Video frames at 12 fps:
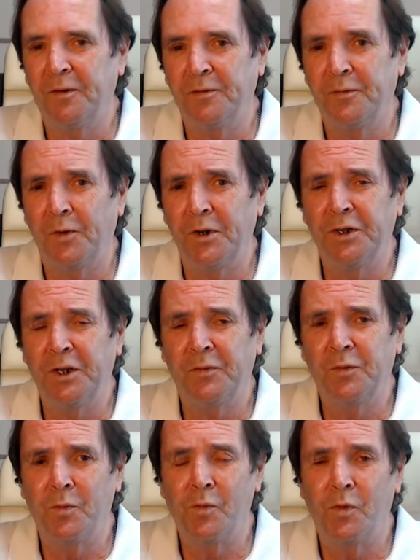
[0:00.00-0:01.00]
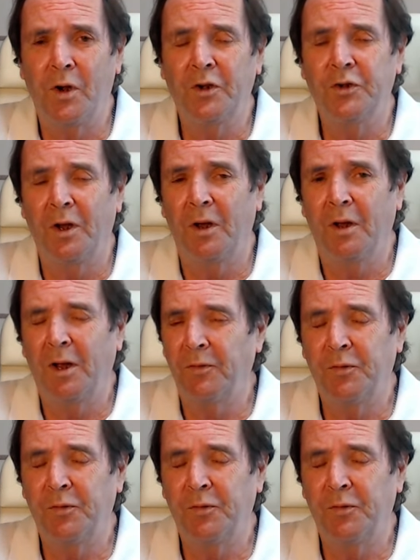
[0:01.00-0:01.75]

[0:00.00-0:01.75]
of voices from Russia,